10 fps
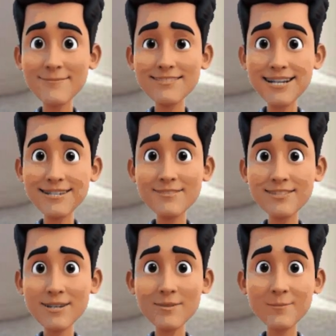Avoid
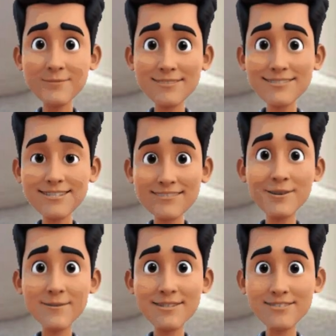giving cold
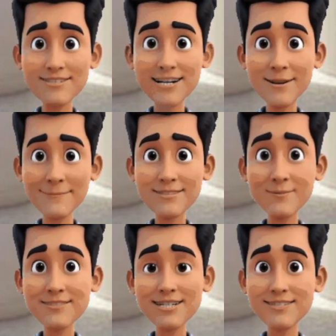baths during fever,
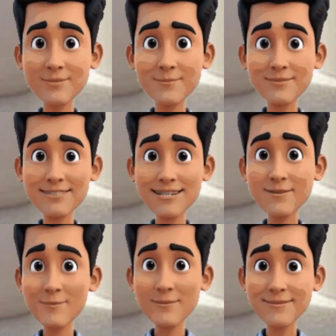lukewarm
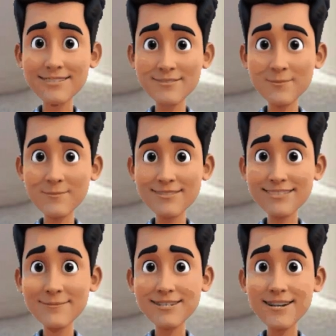sponge bath is
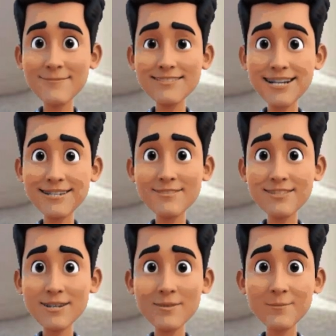safer. Never
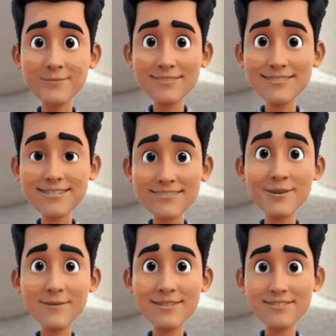ignore continuous
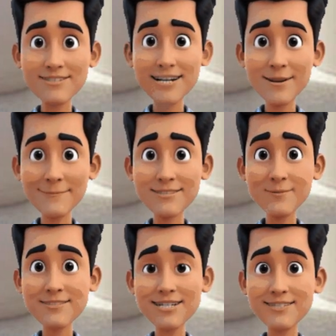high-grade fever,
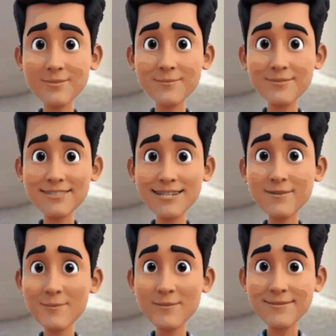consult a
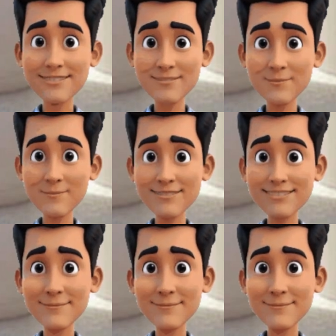healthcare provider.